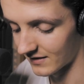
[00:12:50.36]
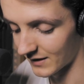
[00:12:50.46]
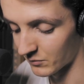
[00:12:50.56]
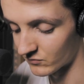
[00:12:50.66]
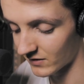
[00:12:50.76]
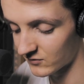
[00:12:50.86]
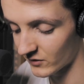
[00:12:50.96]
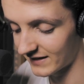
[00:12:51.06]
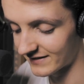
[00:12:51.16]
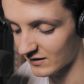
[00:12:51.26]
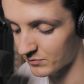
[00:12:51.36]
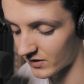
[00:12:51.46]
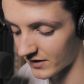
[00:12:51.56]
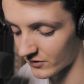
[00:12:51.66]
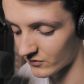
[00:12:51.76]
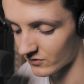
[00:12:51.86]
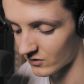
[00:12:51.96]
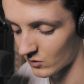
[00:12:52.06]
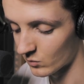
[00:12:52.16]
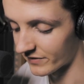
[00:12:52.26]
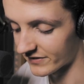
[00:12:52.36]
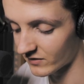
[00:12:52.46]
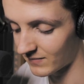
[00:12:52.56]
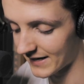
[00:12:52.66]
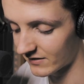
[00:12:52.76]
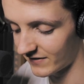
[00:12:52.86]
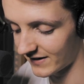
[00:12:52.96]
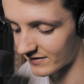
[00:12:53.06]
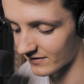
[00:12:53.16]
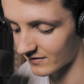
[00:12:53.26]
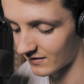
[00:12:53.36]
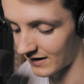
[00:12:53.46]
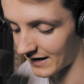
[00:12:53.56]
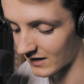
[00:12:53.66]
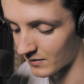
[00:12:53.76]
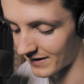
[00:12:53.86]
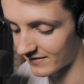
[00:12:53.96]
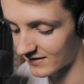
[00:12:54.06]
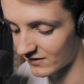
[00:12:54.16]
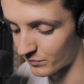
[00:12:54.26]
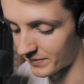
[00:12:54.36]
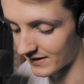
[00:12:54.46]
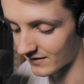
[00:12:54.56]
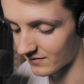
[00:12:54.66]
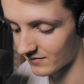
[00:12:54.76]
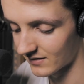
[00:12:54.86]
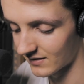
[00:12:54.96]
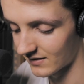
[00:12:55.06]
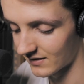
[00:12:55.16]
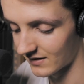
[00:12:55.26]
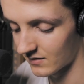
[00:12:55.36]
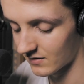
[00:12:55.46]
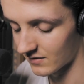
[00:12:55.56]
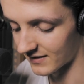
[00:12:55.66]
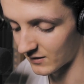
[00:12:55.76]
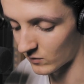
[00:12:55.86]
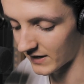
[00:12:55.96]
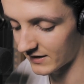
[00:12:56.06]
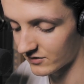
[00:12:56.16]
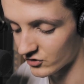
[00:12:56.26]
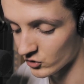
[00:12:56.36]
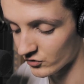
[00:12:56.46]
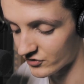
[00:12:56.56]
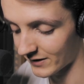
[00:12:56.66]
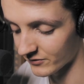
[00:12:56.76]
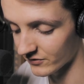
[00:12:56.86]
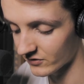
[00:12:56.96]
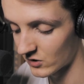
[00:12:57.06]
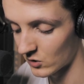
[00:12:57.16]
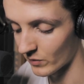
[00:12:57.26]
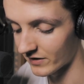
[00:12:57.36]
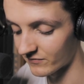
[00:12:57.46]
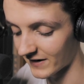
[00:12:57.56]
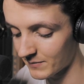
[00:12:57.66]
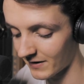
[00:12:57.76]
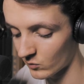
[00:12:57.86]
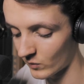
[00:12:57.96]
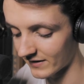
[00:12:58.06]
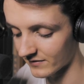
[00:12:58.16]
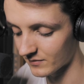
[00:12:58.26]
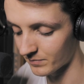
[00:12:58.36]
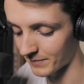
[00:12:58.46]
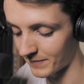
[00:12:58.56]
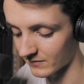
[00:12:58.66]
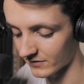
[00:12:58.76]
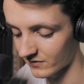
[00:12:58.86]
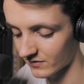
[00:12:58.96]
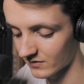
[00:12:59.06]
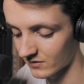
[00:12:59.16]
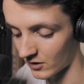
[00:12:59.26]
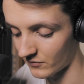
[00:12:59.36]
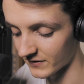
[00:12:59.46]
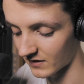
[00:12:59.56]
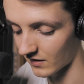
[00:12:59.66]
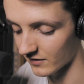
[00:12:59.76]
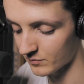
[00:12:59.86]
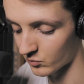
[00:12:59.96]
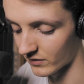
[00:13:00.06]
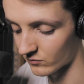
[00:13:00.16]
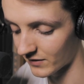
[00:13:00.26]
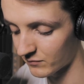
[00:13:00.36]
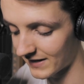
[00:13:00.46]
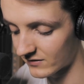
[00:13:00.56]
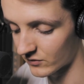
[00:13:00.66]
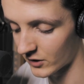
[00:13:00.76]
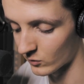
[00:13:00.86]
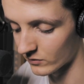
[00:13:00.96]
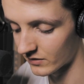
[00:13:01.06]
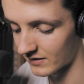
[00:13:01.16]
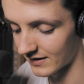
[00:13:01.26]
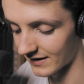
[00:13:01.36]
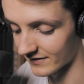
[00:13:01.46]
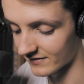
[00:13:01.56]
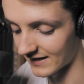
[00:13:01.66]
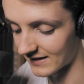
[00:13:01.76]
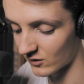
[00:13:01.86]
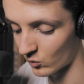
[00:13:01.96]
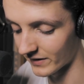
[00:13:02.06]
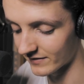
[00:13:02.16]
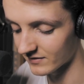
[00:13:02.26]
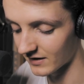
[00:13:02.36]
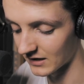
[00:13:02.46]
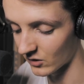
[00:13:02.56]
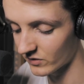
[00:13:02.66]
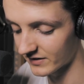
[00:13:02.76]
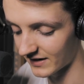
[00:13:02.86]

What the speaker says: They were rough-looking desperadoes, with sun-blackened faces and an immensity of beard. Their wide, short trousers were confined about the waist by belts, often clasped with a rough plate of gold, and sustaining always a long